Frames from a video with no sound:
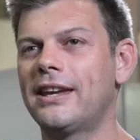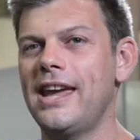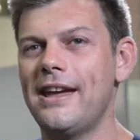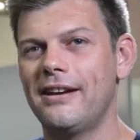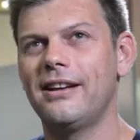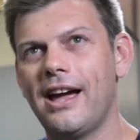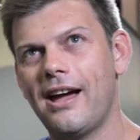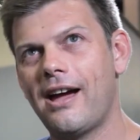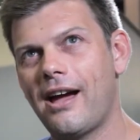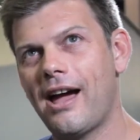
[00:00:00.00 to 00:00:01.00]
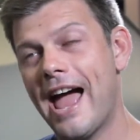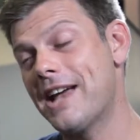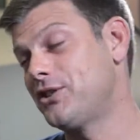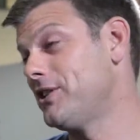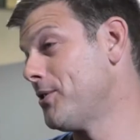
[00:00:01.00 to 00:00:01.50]
I can't. I
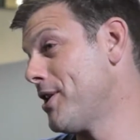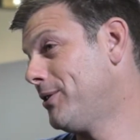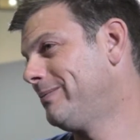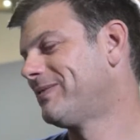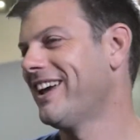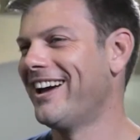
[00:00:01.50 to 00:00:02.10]
actually don't know.